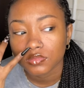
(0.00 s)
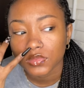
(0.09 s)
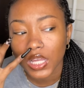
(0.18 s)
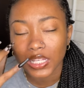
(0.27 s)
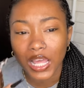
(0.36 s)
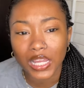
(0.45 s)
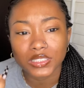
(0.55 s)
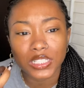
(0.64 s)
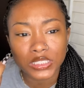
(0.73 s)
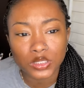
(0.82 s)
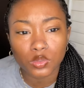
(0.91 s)
I like
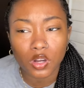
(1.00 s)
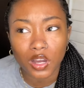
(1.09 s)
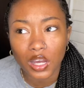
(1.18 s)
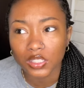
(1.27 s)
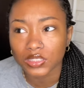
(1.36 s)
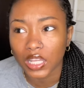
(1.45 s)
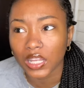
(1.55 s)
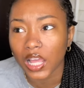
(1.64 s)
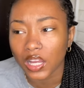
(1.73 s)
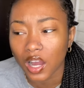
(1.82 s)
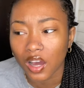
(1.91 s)
Texas Roadhouse, I
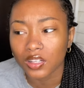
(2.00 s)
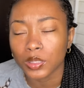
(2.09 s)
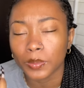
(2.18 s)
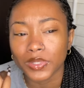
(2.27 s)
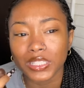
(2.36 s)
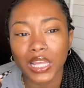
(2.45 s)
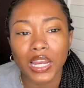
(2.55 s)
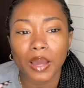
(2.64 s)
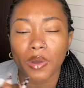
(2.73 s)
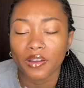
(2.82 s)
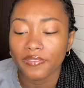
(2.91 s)
like all of them, but they're
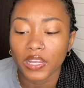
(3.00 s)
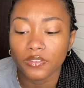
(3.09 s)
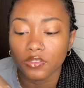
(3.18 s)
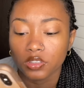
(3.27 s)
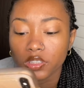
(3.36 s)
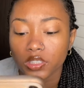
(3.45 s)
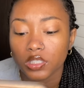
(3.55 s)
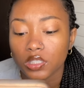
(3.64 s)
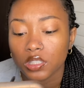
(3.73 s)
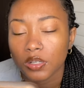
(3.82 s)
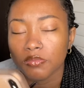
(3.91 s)
not my favorite.
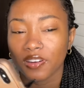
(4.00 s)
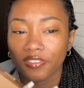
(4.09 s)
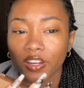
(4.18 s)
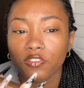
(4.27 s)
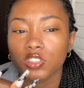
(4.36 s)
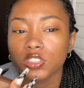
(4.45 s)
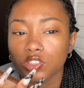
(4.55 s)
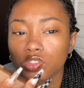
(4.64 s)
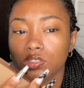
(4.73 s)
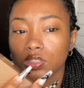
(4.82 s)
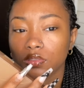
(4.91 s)
My favorite is
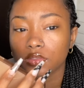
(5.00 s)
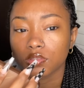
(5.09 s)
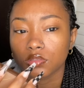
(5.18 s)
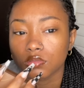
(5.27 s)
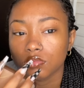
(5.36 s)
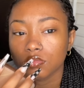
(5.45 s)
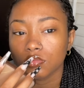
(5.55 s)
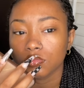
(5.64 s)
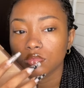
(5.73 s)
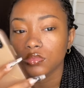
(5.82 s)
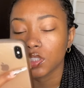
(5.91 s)
just seafood.
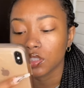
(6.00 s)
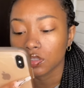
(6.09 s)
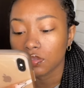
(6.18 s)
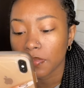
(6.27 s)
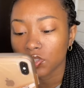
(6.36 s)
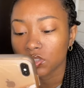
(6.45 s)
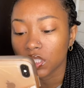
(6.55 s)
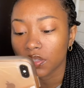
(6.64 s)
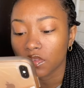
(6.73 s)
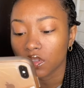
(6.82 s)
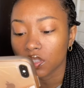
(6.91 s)
Yeah, most
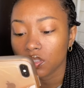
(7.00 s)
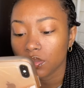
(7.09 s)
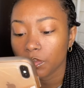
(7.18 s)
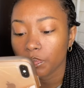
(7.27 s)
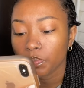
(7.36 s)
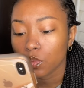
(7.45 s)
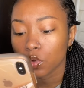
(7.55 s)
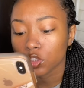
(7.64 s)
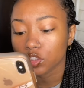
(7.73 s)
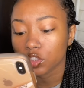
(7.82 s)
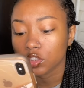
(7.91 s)
definitely.
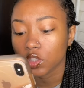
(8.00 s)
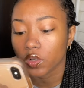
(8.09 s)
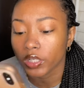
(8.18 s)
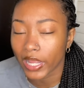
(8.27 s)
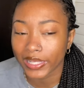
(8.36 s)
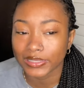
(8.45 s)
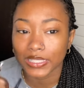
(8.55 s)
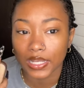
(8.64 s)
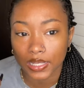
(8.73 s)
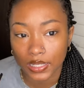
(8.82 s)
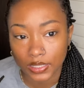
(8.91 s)
What's your zodiac
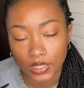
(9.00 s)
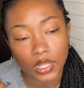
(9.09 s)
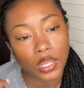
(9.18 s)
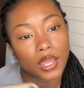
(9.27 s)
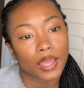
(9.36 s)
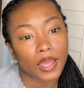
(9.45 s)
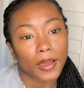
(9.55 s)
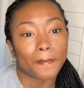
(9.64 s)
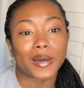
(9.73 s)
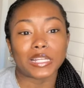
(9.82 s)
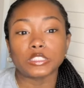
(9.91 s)
sign?
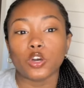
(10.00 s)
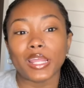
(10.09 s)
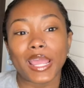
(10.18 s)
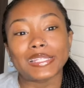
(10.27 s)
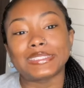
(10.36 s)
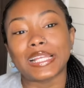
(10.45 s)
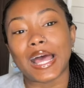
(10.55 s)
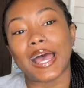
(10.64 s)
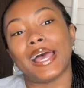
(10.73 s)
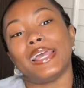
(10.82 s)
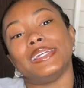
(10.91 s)
My zodiac
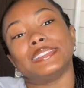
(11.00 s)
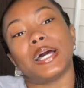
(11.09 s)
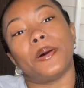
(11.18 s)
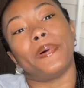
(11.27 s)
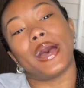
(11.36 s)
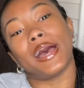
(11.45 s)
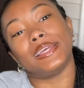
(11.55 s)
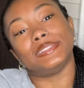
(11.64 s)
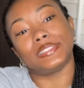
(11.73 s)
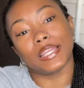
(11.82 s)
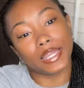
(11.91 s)
sign is a
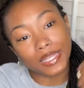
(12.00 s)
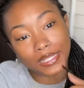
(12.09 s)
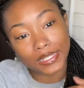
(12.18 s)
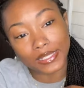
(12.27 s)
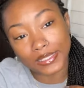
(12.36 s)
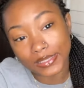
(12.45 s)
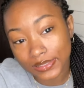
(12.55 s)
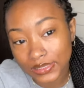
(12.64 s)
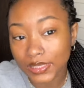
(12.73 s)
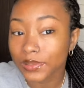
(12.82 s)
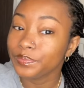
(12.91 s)
Pisces.
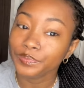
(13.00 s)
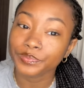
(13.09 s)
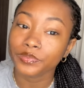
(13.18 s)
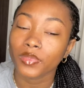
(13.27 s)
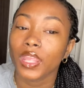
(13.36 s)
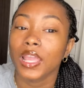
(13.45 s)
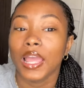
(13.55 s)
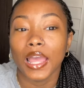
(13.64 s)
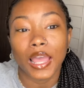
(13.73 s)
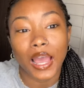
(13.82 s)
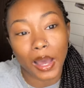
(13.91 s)

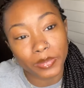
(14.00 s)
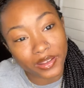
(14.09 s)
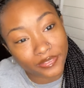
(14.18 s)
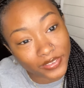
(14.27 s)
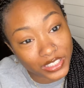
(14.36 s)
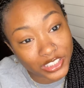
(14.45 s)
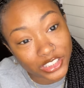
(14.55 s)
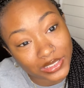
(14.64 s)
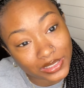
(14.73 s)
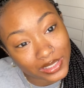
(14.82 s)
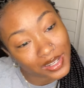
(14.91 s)
I'm that fish
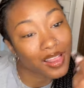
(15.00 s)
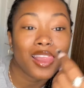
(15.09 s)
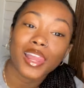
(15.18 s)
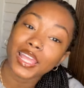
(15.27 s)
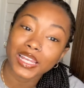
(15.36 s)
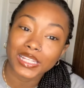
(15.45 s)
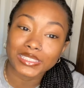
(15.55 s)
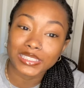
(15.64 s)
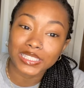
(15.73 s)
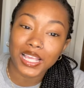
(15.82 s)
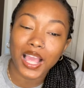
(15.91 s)
in the sea.